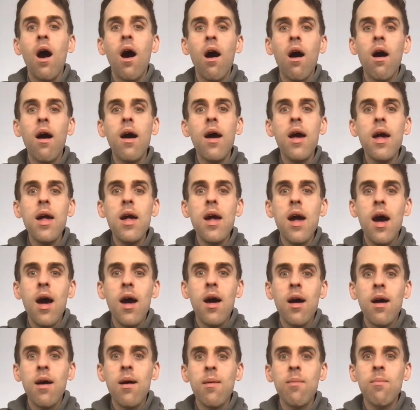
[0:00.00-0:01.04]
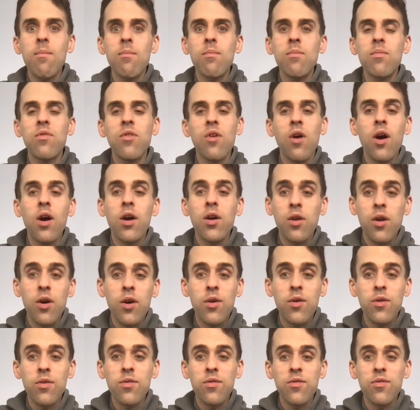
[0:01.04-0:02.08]
I am
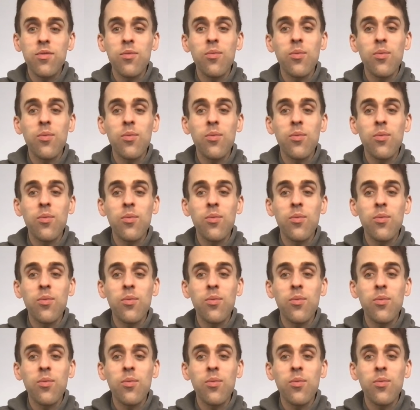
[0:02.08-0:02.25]
diagnosed